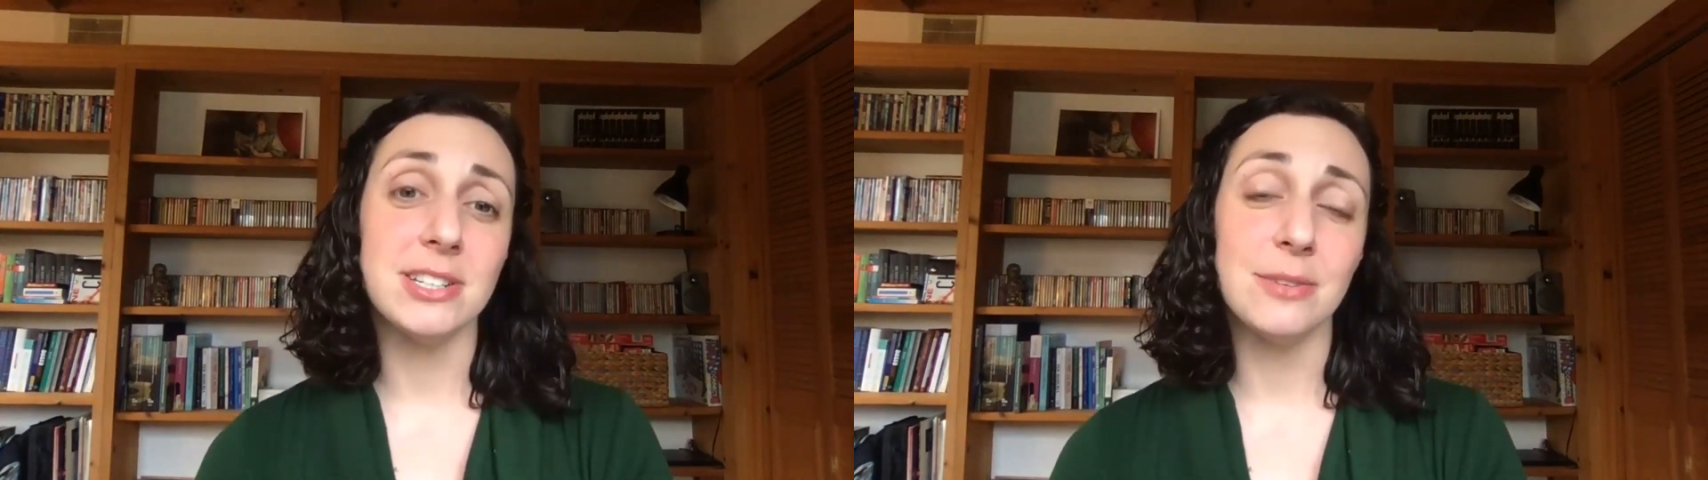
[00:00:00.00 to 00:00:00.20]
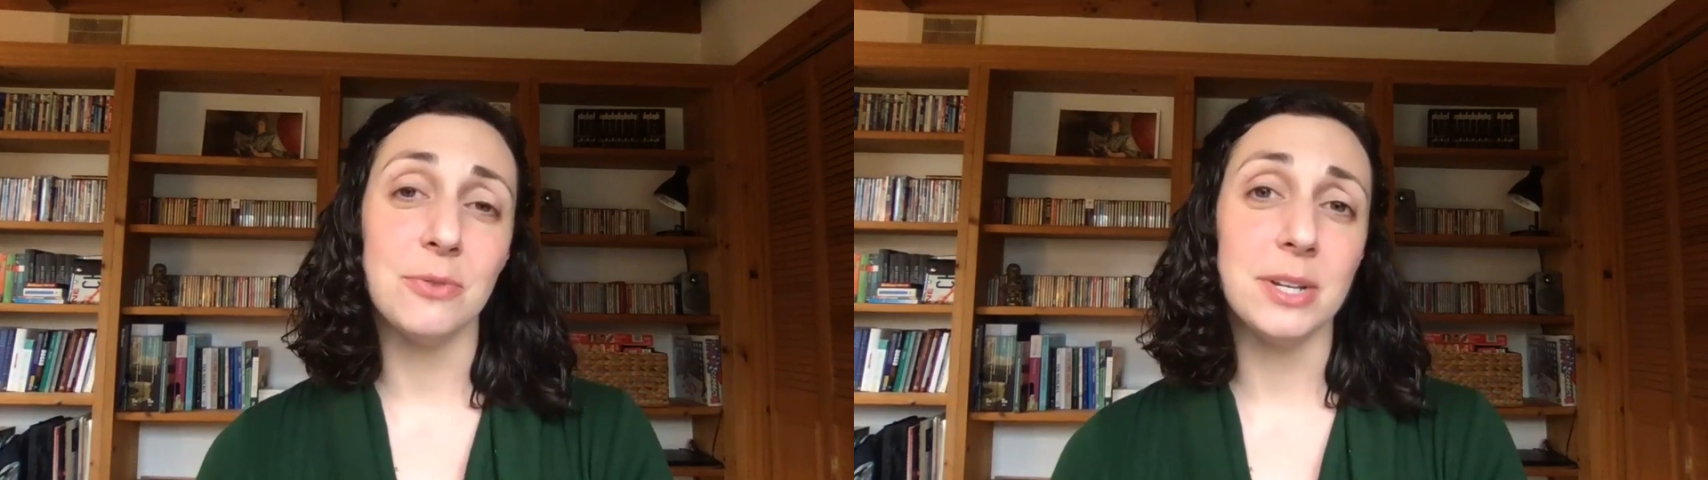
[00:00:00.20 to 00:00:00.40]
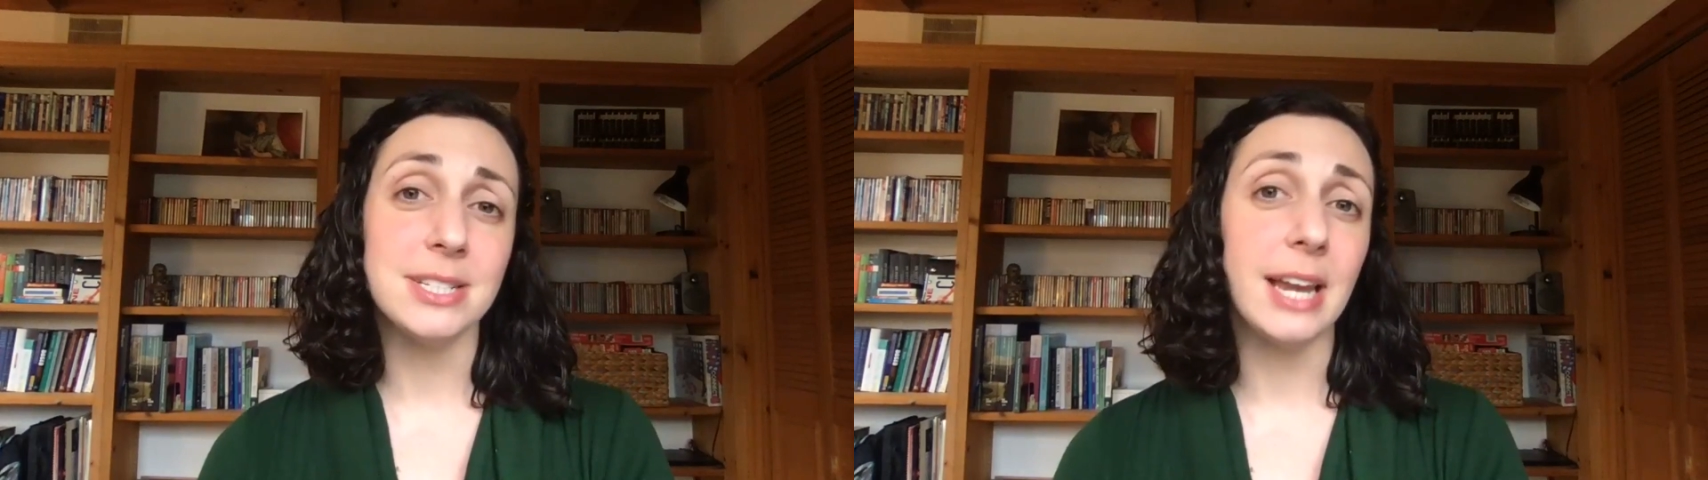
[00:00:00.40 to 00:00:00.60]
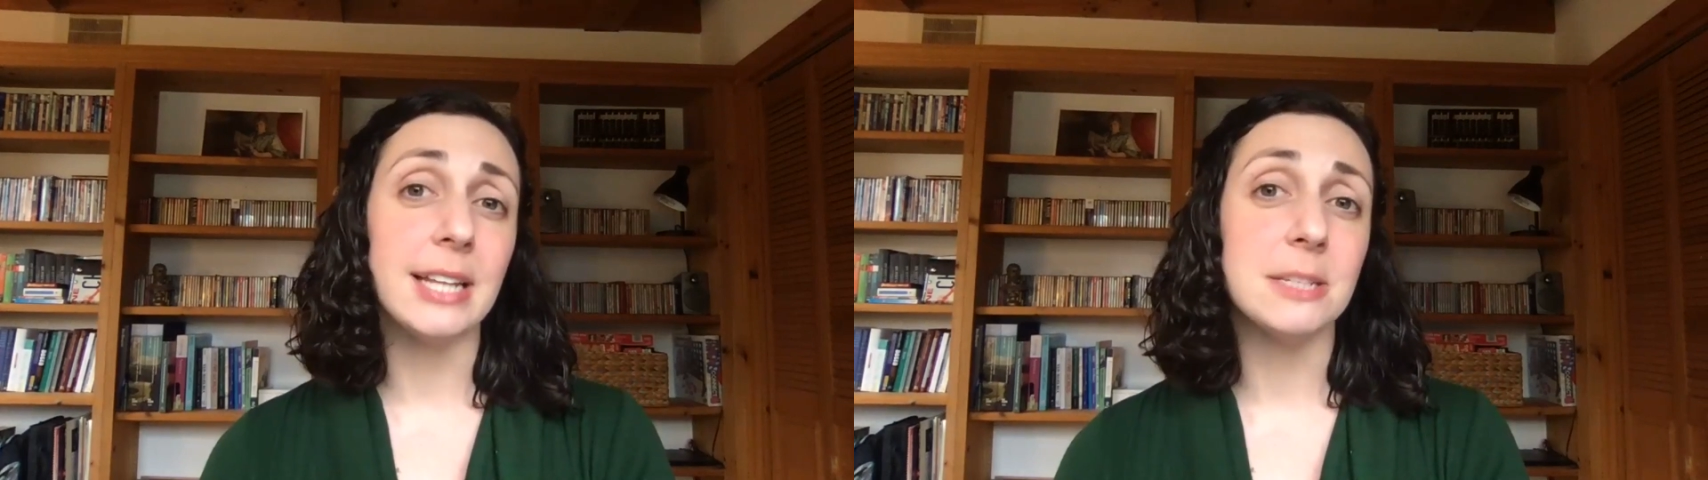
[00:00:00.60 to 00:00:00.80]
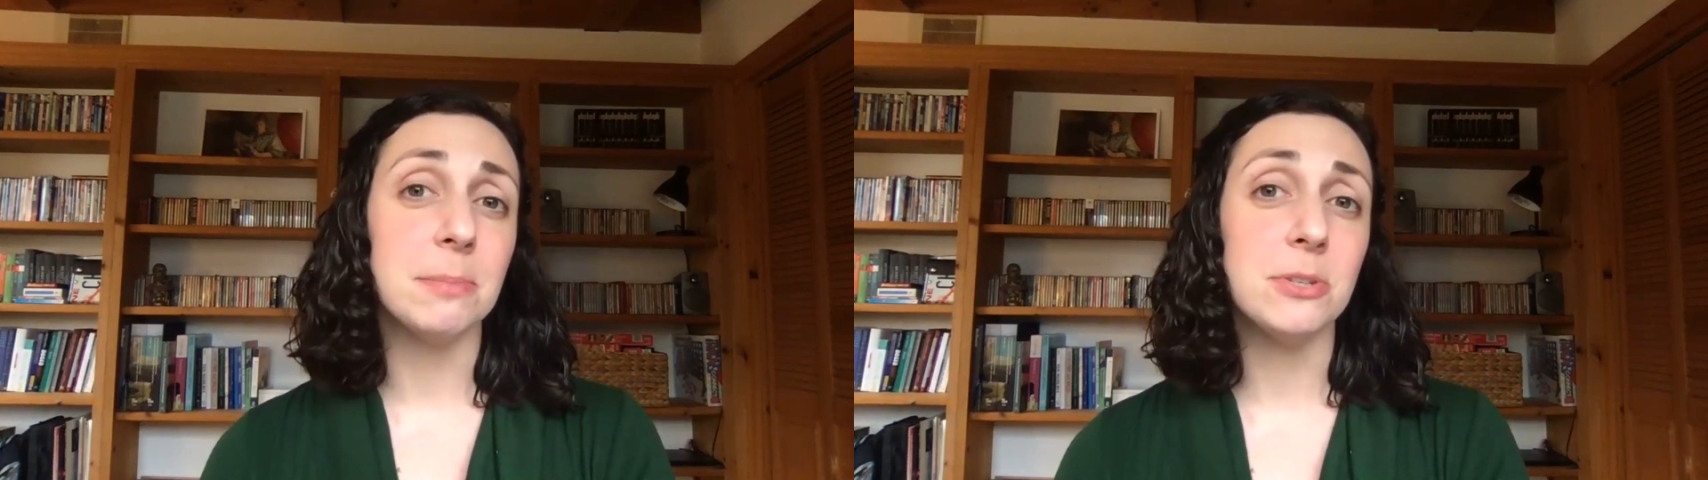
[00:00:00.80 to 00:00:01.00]
of what
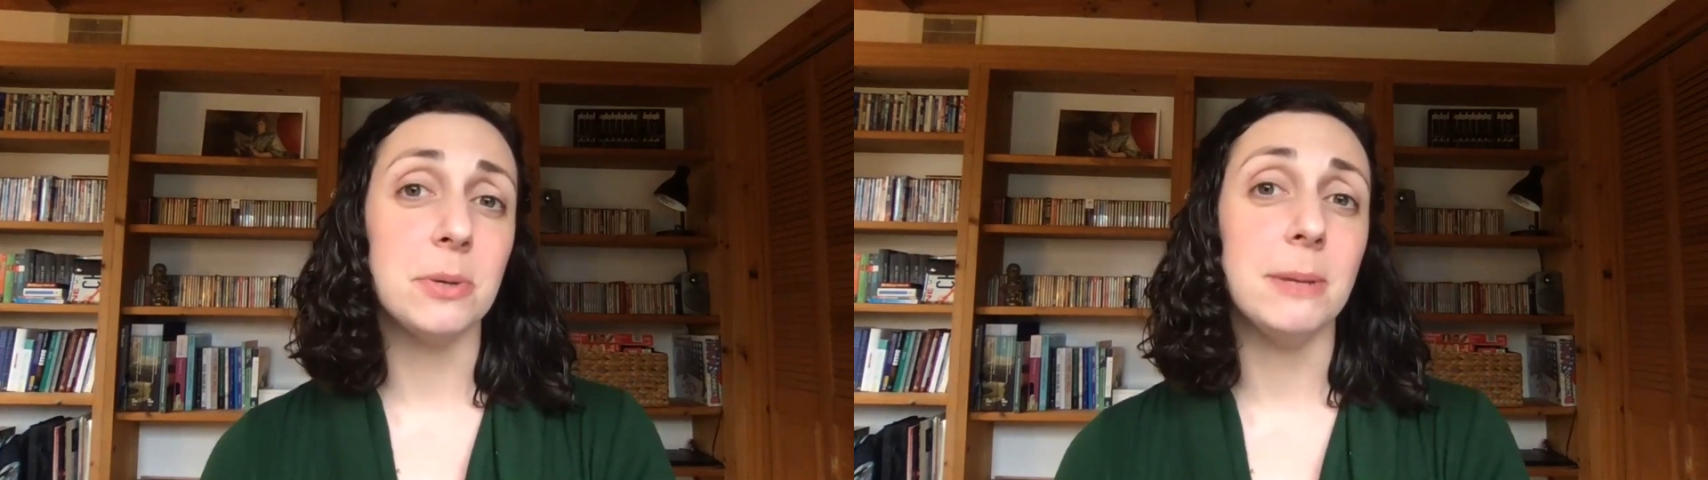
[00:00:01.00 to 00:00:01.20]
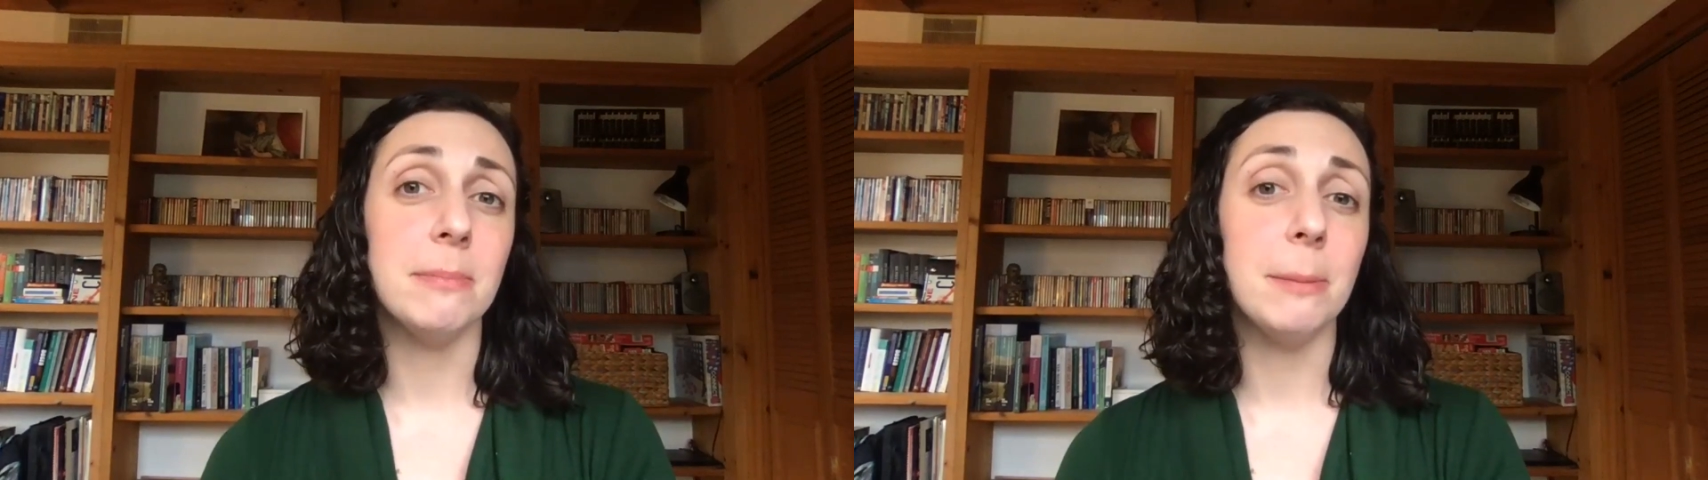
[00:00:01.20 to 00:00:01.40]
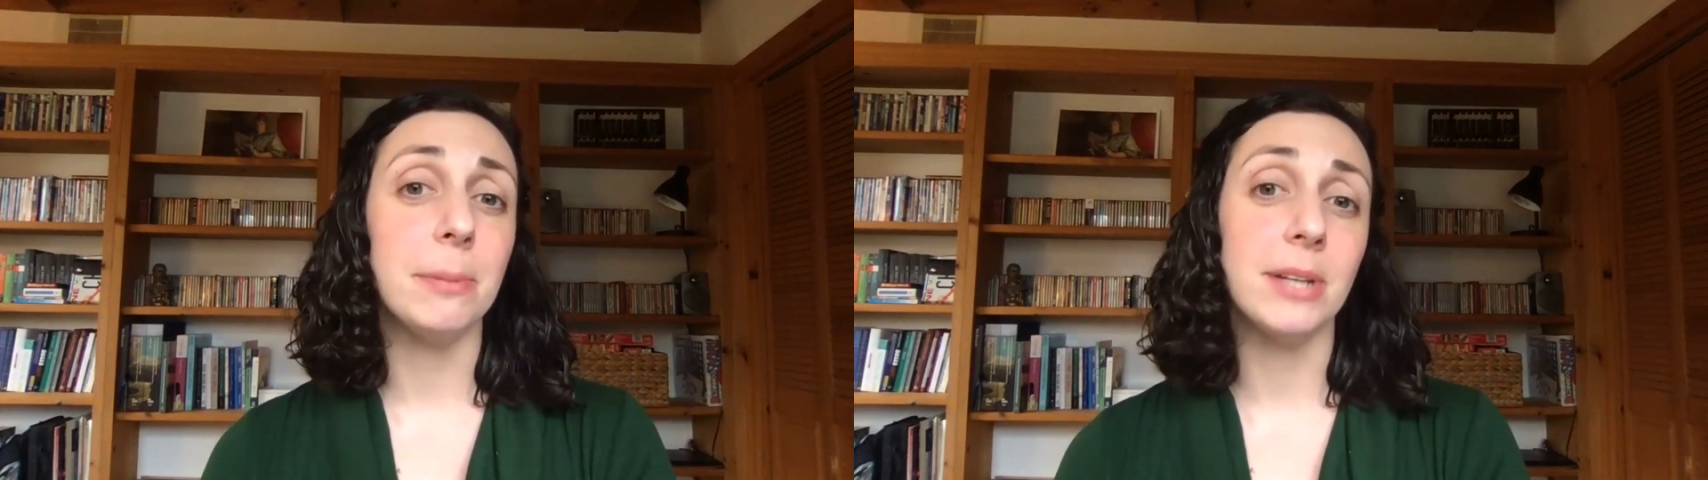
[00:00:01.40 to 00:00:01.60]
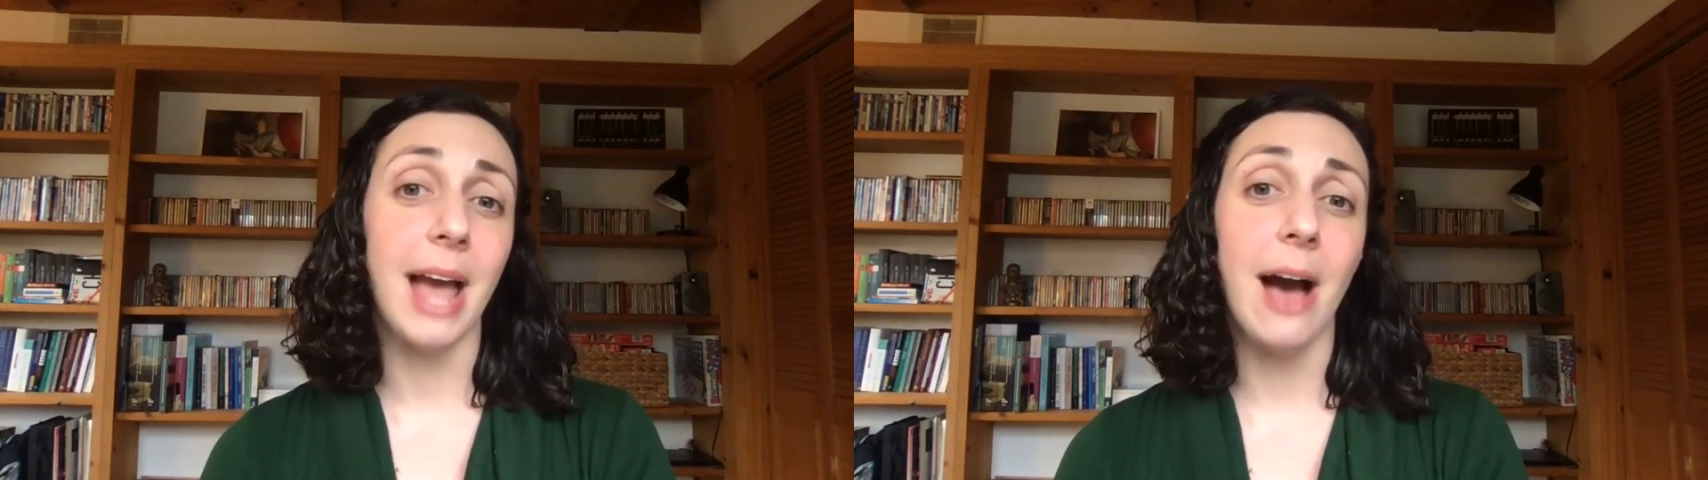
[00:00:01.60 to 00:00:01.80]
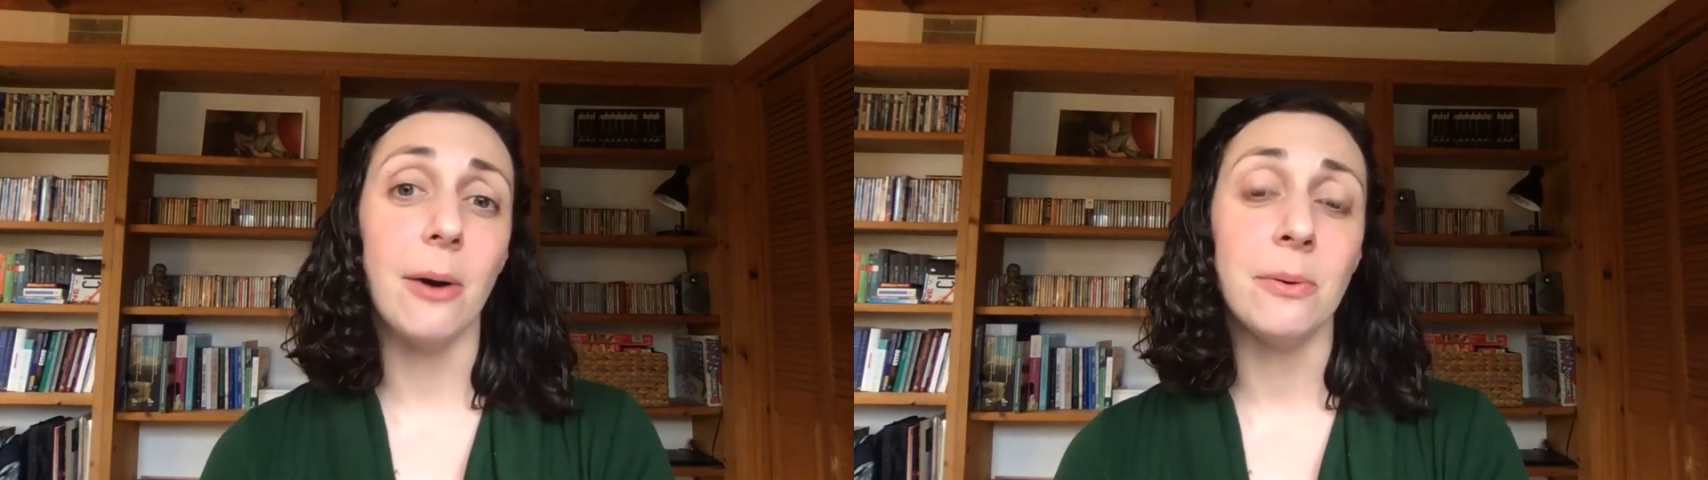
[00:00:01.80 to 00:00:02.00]
stands between people
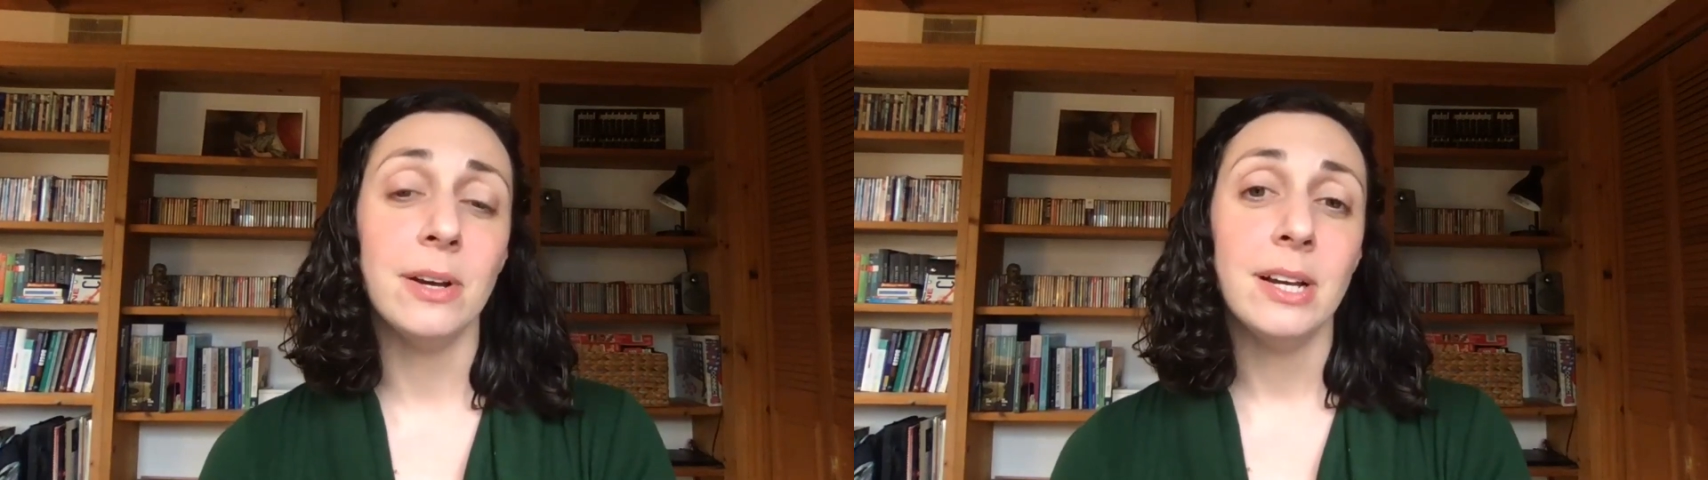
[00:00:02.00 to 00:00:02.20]
now: